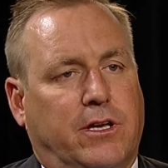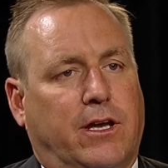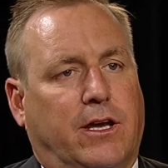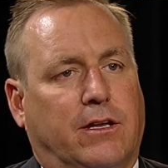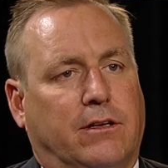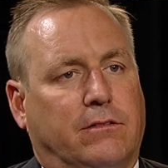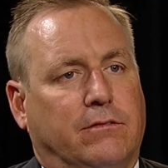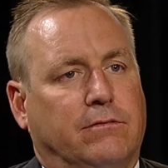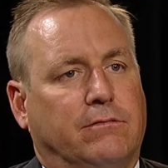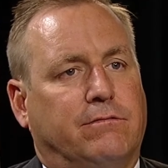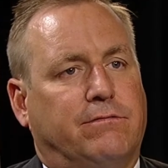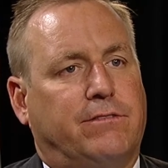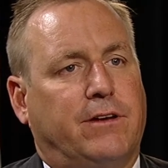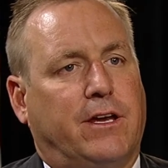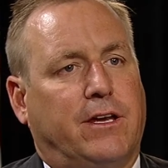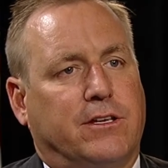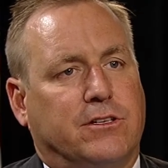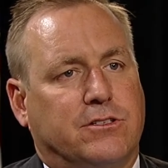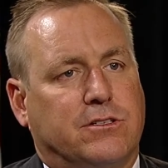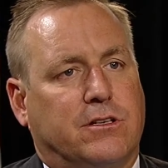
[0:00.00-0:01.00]
had
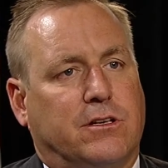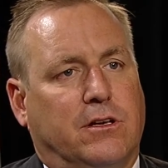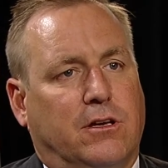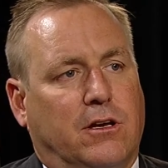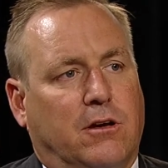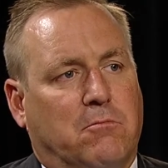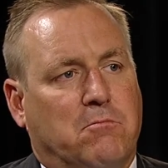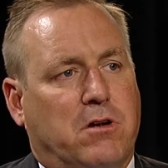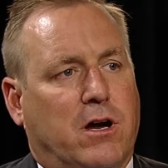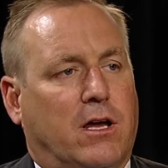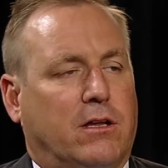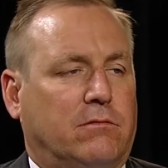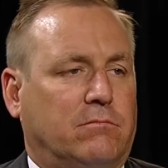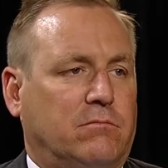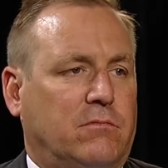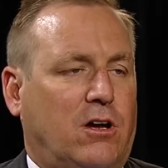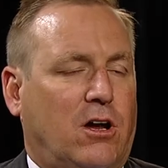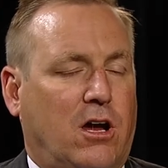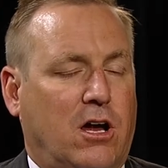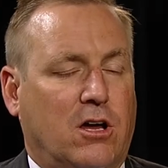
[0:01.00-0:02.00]
faced. But
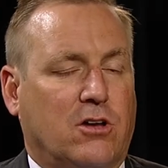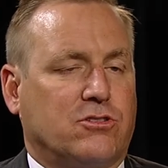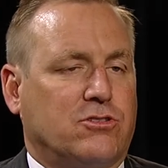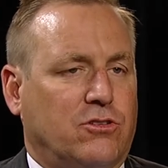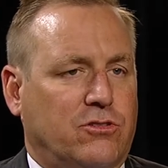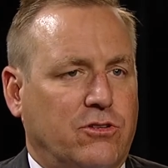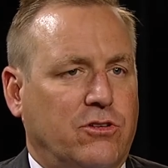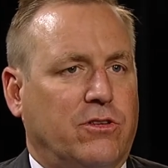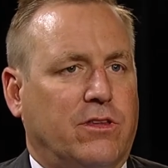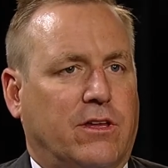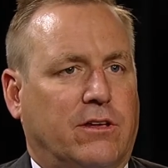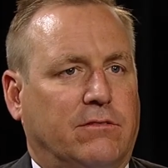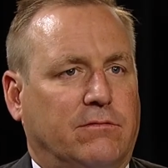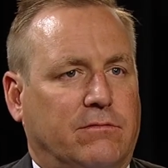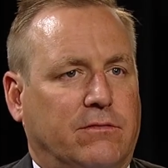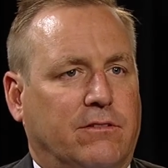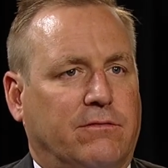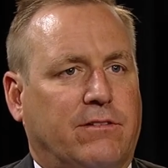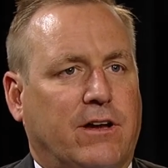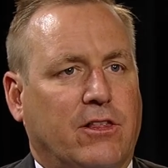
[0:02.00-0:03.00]
I also knew that
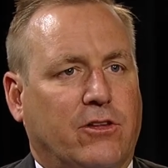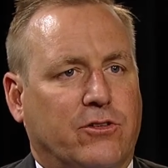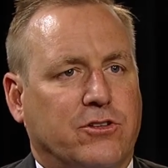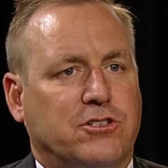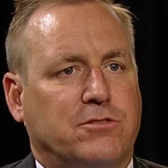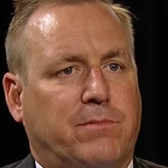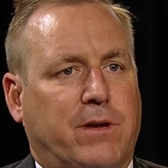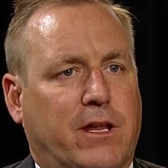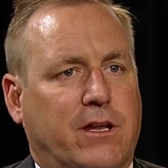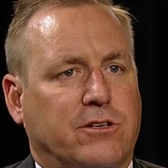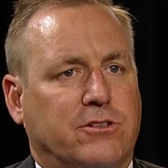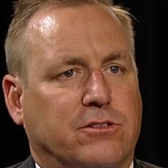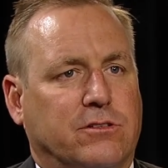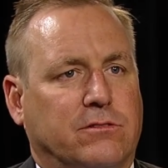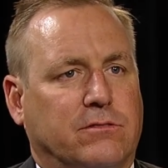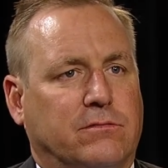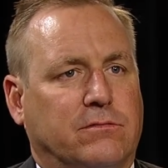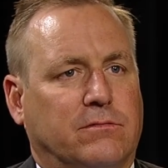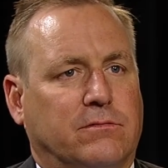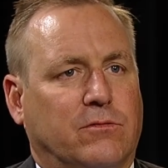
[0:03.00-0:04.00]
if I learned Spanish
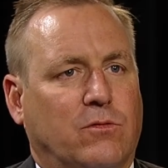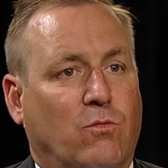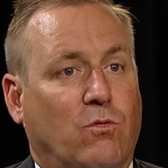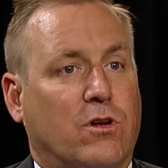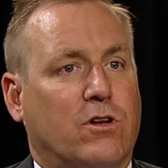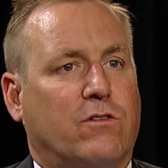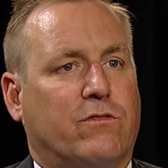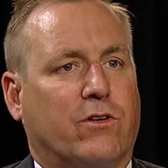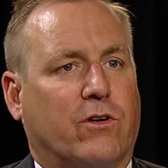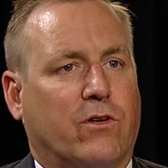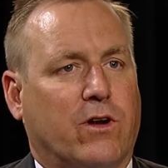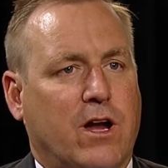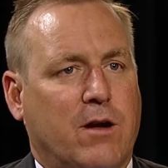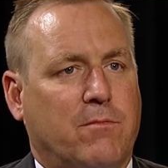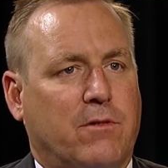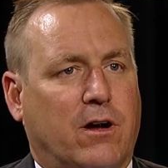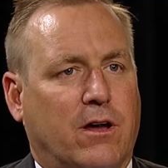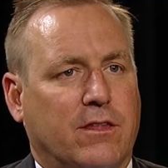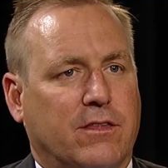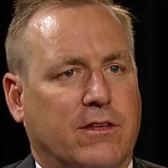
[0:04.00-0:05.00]
and won over
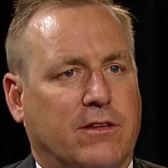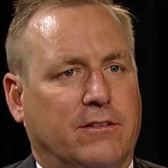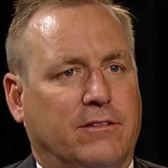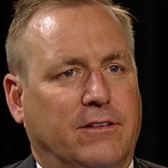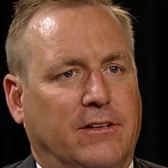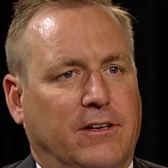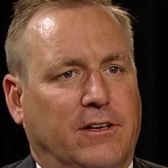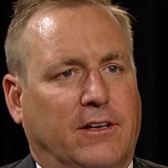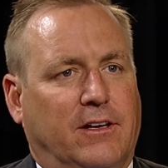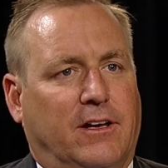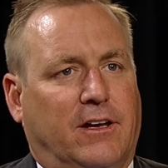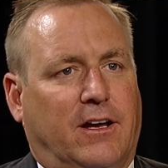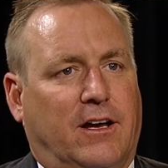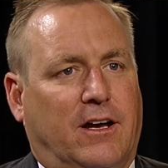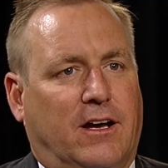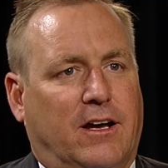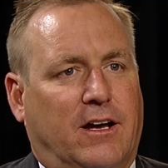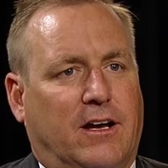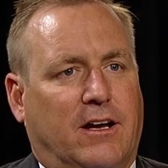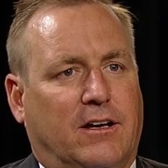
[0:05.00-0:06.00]
grandma, then
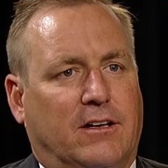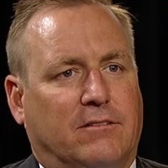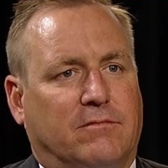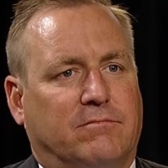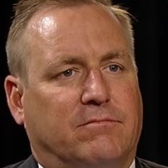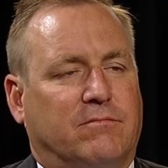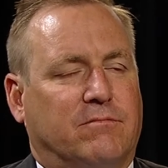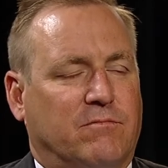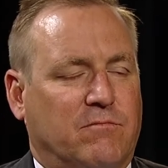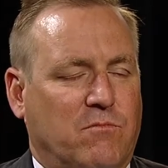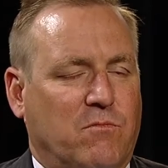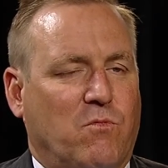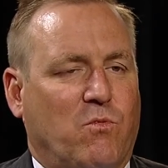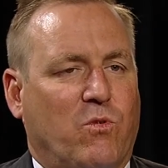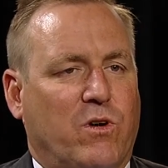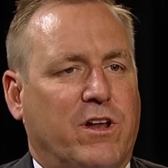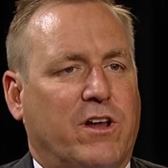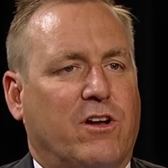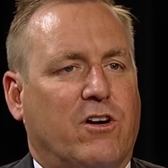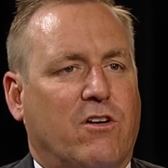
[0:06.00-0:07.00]

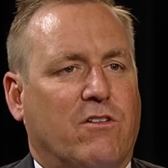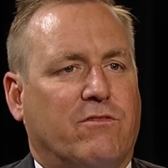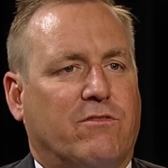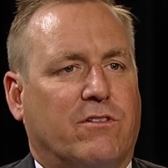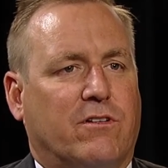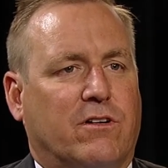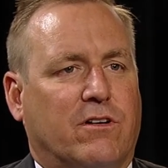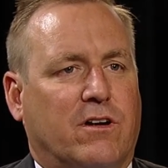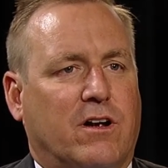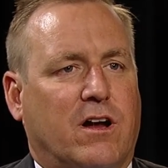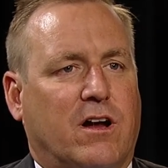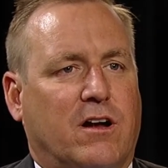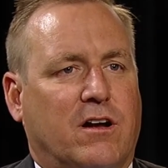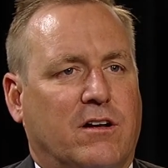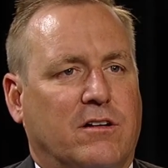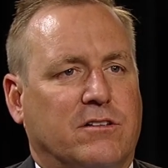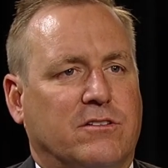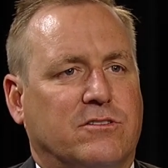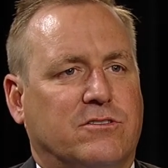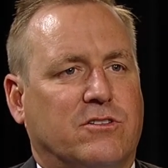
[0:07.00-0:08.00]
winning
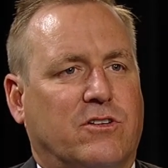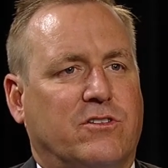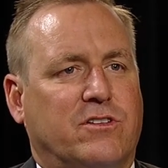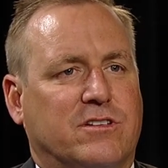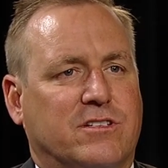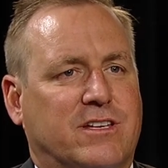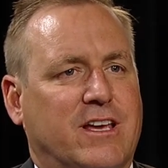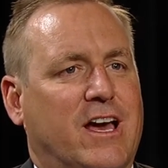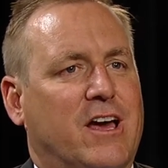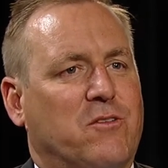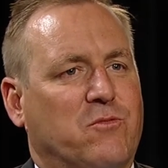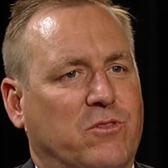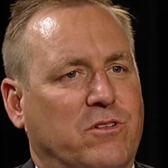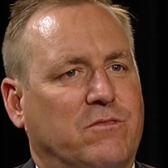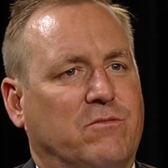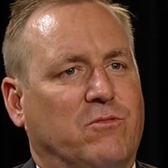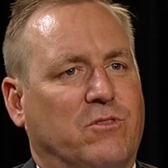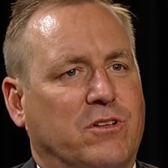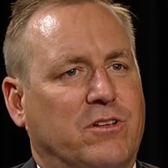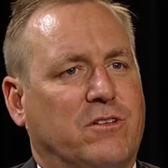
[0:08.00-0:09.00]
over Sonia's dad
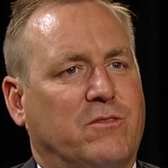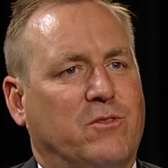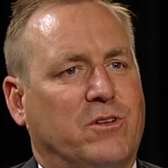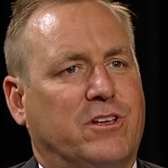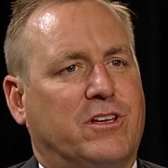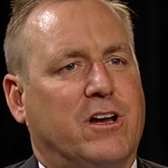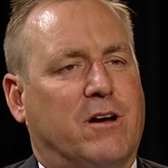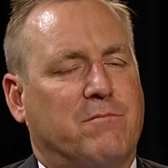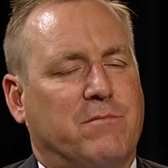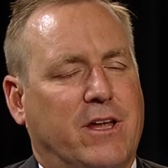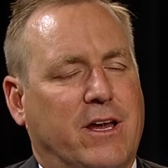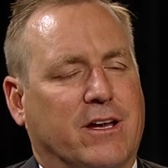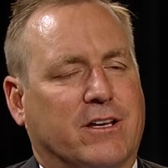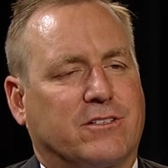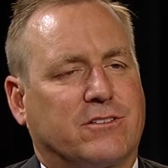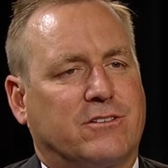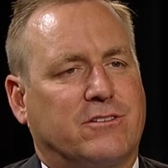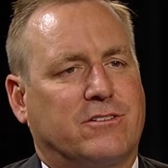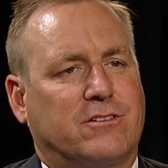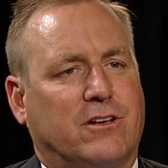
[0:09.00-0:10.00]
would come
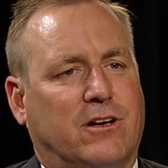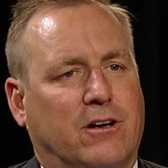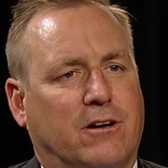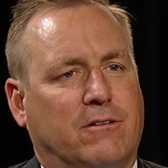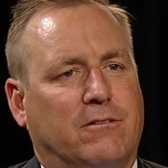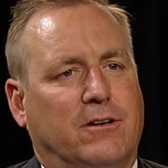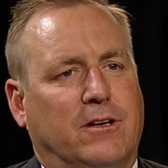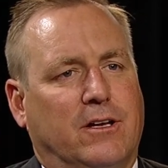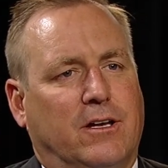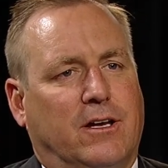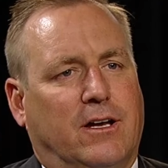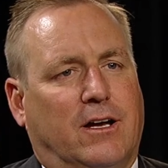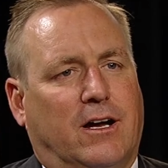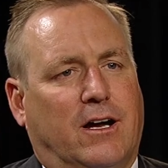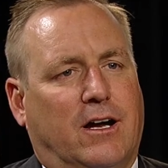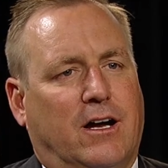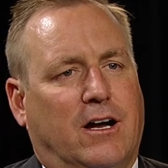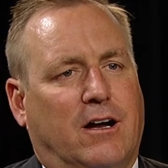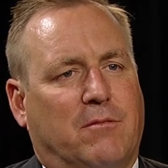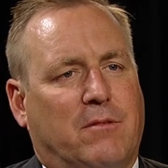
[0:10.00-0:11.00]
next. So
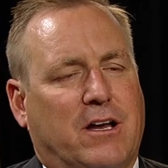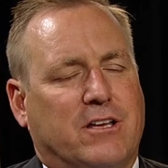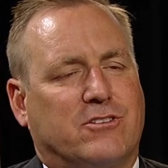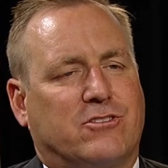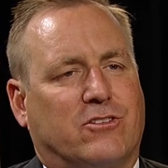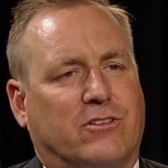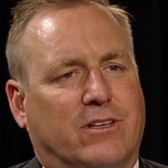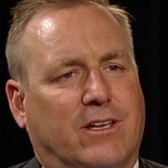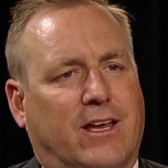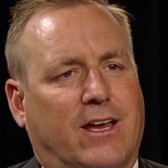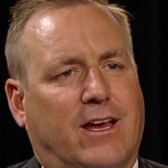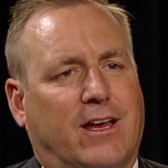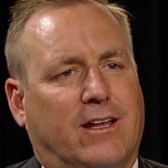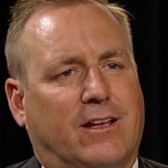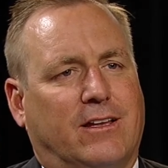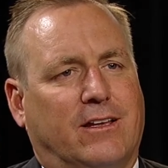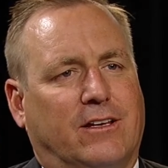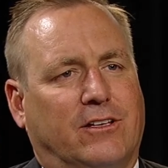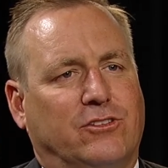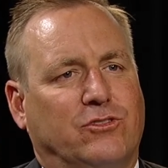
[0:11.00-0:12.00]
I certainly
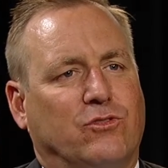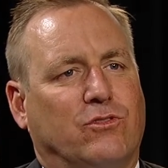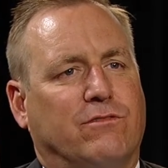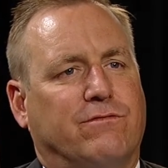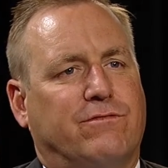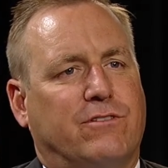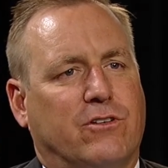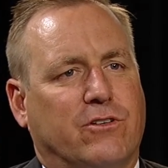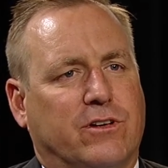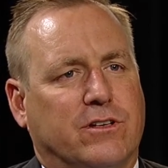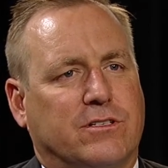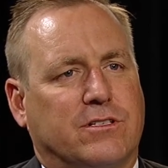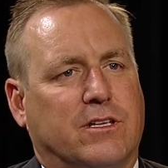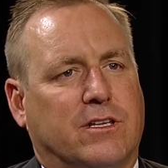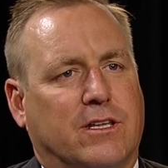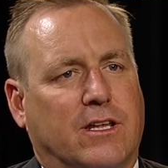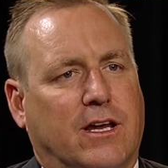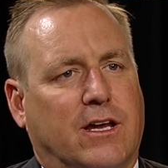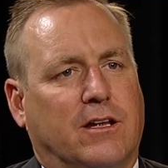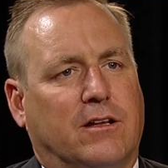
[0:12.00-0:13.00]
had a dual focus
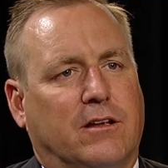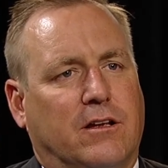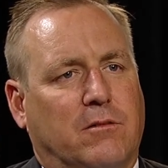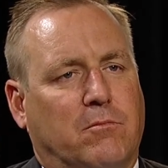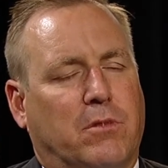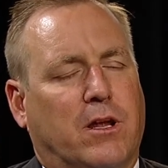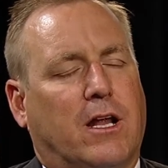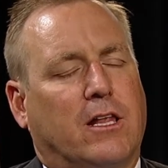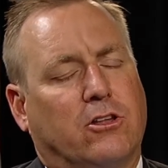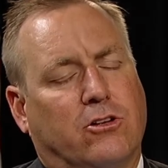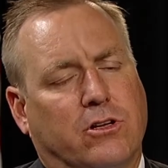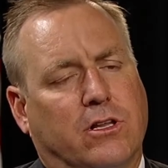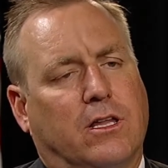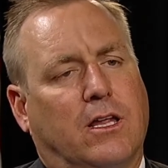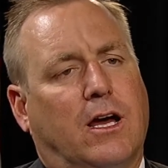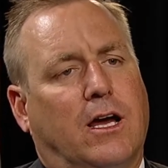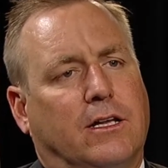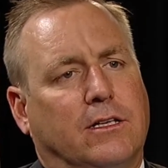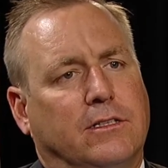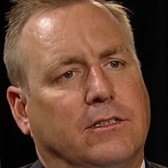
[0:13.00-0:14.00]
in that. But I learned a
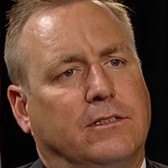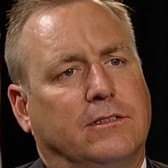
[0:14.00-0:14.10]
lot.